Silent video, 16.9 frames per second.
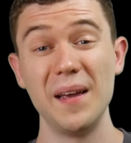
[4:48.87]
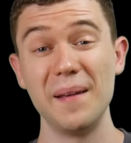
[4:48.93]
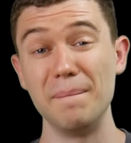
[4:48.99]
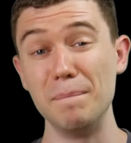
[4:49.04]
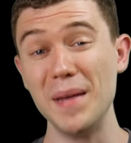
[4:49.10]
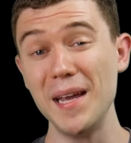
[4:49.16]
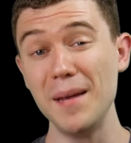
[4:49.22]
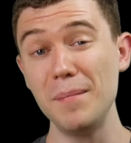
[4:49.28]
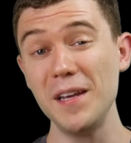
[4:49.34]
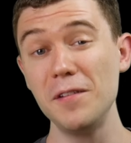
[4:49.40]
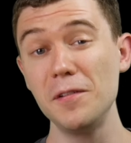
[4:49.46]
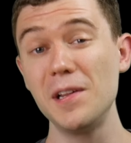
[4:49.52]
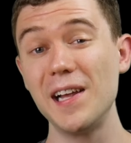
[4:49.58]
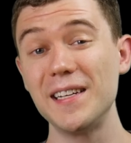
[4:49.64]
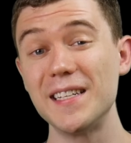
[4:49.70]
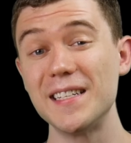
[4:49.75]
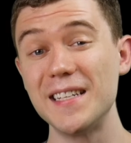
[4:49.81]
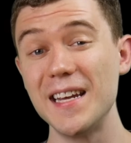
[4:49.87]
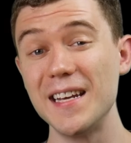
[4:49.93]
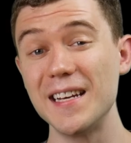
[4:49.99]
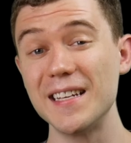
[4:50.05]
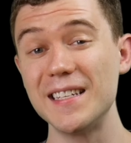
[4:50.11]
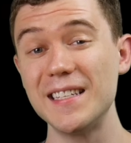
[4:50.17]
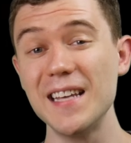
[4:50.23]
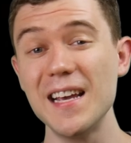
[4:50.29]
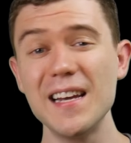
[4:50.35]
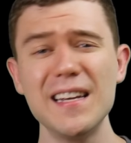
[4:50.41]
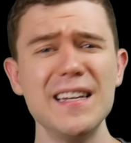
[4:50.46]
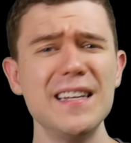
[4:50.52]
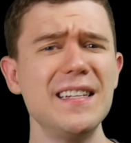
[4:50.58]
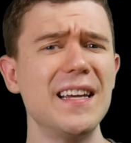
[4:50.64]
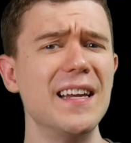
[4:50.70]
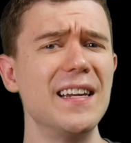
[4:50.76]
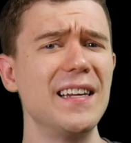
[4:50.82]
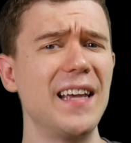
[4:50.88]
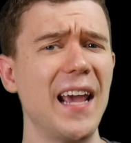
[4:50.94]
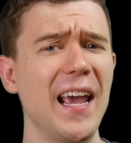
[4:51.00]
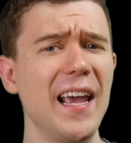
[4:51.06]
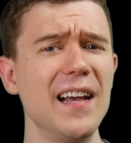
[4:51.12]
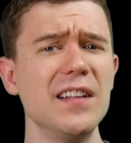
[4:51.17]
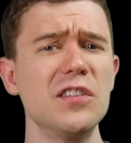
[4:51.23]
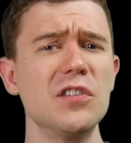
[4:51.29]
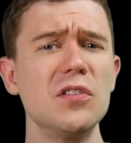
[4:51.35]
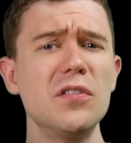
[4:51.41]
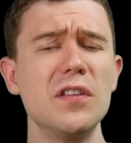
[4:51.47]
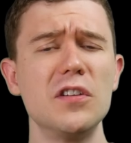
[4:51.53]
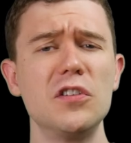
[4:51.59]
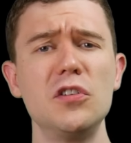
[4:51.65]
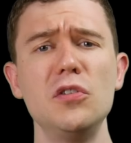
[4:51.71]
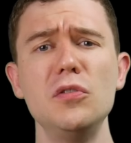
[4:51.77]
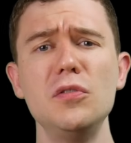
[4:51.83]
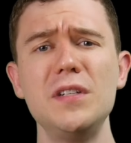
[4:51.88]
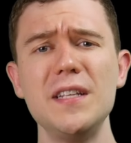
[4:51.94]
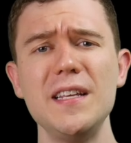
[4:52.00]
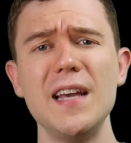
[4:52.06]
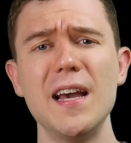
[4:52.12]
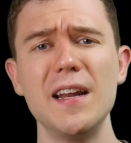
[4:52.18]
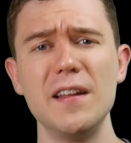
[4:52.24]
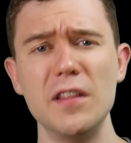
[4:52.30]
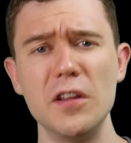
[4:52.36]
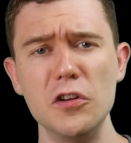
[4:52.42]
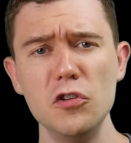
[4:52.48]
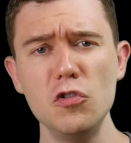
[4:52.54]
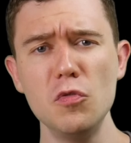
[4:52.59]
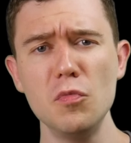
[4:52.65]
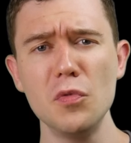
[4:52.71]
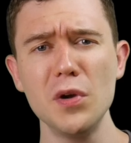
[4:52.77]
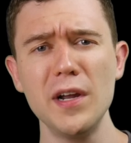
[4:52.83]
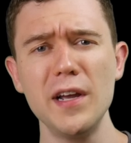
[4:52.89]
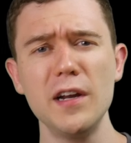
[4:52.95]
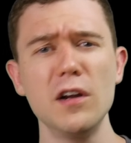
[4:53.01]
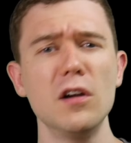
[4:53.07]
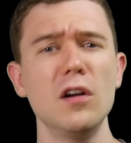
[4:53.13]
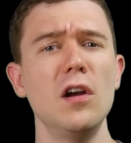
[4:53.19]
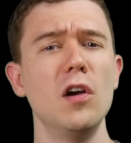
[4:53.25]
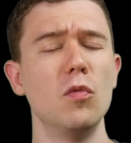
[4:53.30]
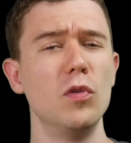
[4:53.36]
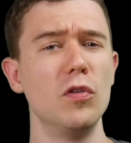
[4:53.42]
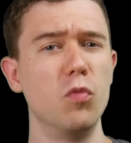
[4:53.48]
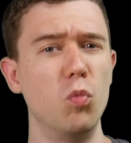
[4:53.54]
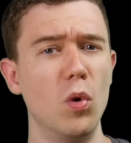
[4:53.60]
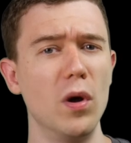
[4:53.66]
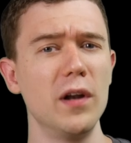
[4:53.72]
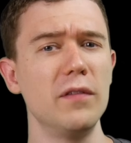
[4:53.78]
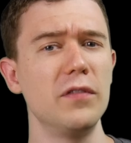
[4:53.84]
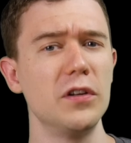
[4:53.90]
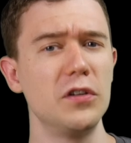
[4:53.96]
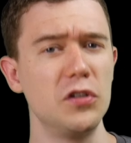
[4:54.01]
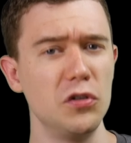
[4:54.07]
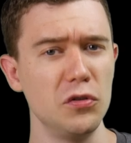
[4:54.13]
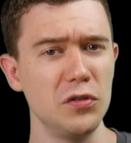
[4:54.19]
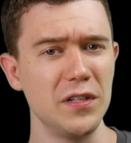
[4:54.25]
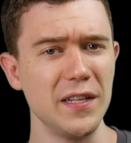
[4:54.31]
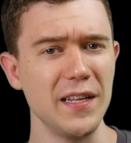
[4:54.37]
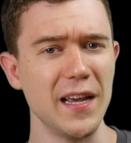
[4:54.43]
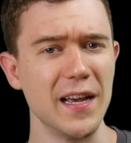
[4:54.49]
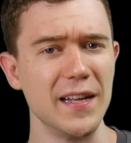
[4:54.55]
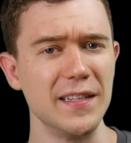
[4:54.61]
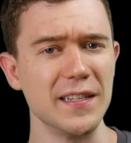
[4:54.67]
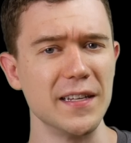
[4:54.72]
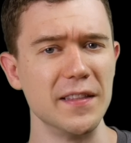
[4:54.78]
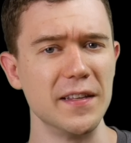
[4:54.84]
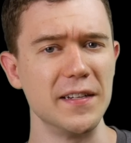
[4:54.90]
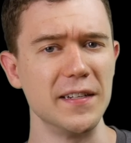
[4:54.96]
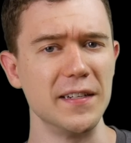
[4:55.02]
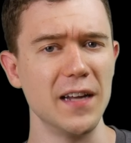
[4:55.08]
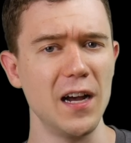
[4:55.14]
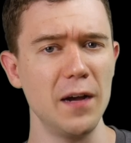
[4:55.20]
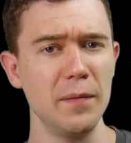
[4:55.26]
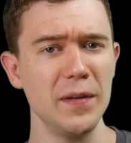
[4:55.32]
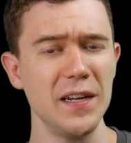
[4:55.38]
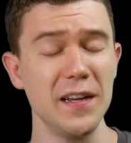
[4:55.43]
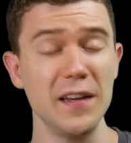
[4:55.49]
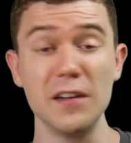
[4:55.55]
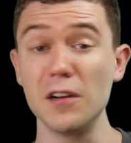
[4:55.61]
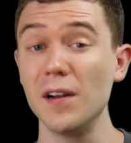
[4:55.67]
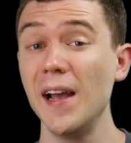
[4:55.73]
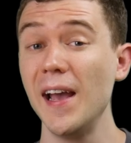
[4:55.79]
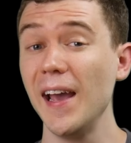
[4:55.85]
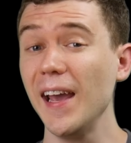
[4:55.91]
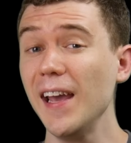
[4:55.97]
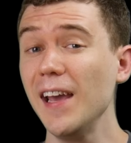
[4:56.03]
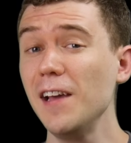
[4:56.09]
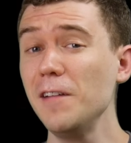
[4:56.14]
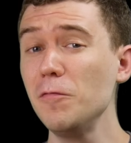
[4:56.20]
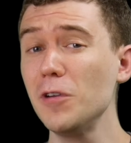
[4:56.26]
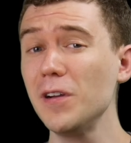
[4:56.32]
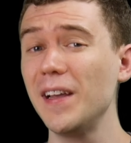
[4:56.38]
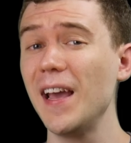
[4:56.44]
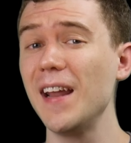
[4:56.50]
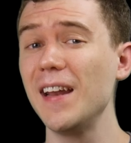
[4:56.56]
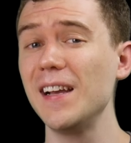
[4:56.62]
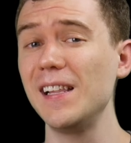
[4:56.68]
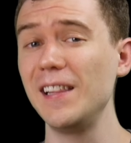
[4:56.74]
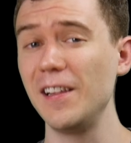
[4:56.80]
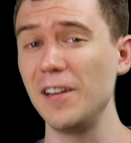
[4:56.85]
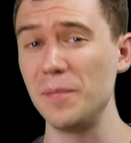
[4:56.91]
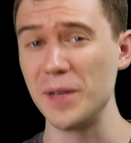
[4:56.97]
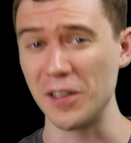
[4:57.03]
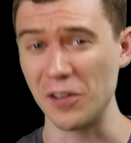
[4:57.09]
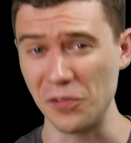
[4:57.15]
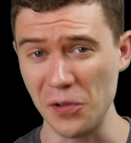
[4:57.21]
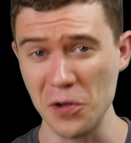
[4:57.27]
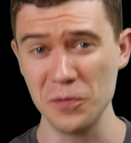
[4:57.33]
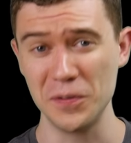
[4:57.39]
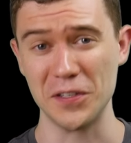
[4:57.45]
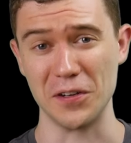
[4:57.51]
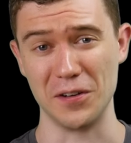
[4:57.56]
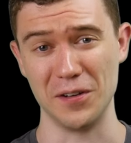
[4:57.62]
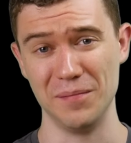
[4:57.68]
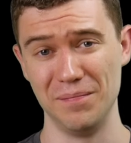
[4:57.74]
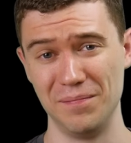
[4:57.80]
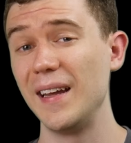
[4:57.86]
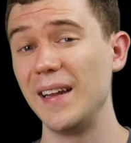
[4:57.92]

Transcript: Maybe you'd like to take a second and cancel the 2 to the n in the numerator with one of the 2 to the n's in the denominator, and we're getting a little bit closer.